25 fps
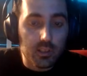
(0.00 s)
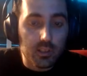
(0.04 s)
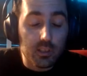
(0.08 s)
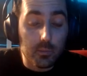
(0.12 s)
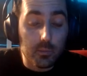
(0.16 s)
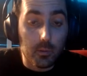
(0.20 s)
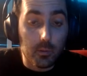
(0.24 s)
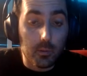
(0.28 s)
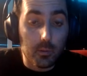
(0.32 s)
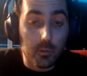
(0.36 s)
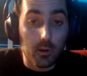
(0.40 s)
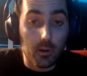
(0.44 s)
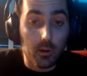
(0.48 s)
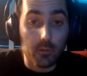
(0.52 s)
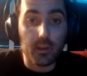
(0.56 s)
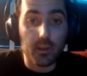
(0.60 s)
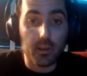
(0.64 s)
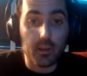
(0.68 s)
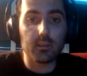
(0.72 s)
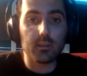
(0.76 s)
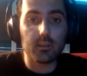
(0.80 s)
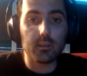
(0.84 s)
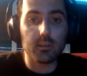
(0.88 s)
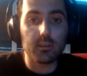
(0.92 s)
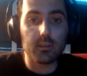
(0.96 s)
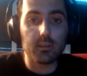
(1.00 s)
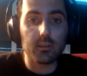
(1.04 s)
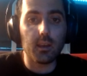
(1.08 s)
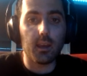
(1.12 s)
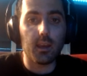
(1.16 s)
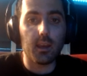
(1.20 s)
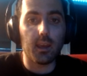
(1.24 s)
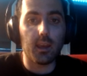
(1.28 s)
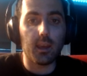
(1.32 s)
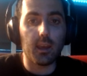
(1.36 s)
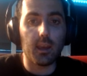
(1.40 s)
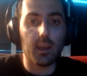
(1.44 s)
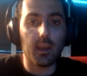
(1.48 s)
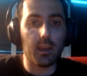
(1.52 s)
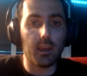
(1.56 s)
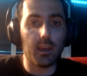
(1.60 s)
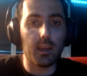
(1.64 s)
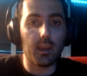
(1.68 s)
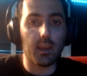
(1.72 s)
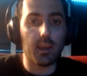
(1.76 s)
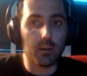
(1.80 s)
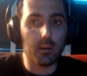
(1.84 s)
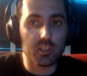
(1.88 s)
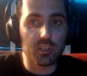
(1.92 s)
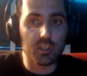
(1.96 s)
person is perfect, and to
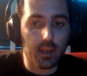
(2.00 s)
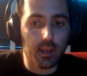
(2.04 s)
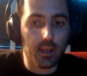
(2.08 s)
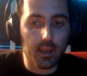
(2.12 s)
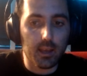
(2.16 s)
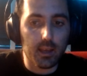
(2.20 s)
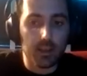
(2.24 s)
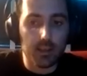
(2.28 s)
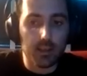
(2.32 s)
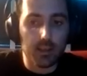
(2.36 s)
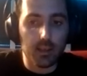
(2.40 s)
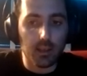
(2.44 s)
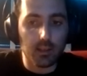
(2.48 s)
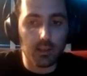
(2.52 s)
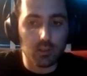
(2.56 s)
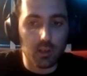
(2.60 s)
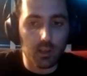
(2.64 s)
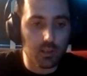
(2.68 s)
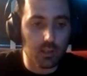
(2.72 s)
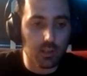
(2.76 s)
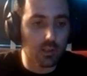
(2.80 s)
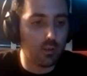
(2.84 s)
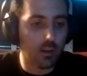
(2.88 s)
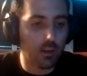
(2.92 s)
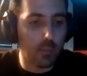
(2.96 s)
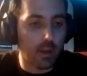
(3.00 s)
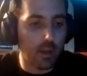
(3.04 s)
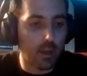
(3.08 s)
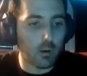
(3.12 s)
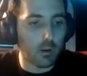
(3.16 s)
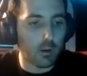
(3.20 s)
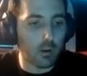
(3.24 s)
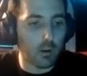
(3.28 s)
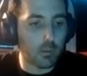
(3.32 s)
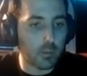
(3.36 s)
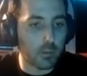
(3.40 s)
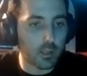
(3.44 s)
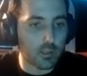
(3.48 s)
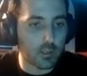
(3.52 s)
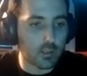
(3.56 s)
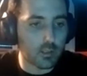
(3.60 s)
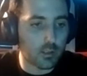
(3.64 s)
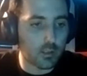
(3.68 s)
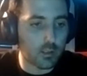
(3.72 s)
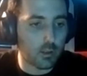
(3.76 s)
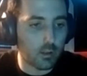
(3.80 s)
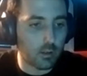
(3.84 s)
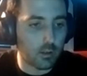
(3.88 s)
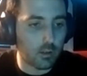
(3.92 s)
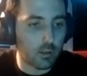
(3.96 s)
expect that, it's just going to lead
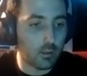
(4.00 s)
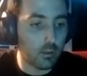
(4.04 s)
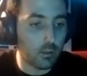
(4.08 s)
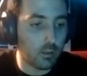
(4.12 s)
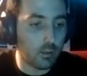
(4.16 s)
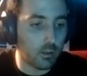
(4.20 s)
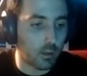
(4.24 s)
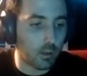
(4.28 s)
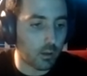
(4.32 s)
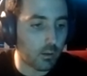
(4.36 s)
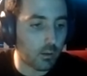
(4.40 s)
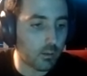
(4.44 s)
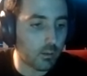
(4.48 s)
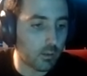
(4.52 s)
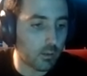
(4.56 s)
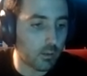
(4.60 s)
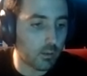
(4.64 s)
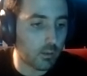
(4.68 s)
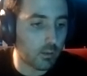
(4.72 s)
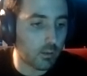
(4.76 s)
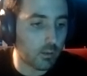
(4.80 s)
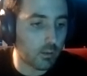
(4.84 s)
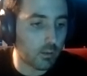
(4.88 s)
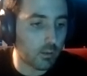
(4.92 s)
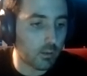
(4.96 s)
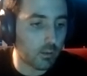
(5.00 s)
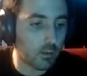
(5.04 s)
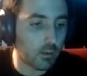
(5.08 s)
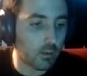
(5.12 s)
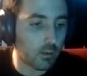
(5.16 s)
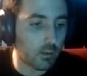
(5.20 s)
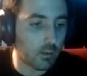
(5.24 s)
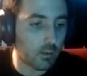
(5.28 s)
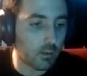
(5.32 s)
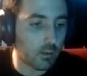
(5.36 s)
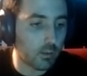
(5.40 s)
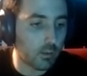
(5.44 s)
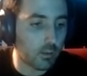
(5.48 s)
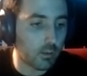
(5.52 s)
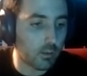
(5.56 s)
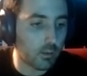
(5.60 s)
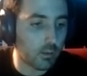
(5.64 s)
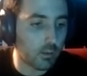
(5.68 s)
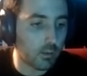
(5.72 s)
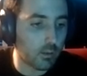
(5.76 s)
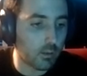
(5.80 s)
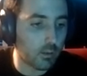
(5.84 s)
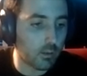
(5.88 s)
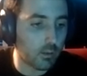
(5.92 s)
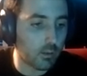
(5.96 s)
you down a bad road, because you know you're
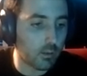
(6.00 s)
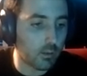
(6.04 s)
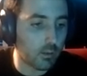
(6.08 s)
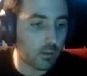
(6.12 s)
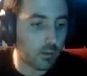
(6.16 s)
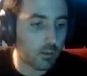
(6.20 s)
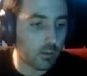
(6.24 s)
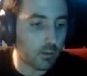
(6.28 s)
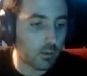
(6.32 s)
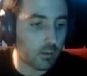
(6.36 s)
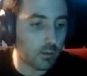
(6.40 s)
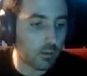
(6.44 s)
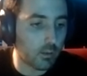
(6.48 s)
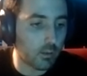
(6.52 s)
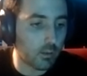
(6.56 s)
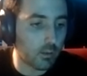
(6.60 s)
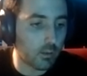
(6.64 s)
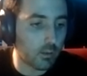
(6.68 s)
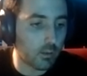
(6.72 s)
going to think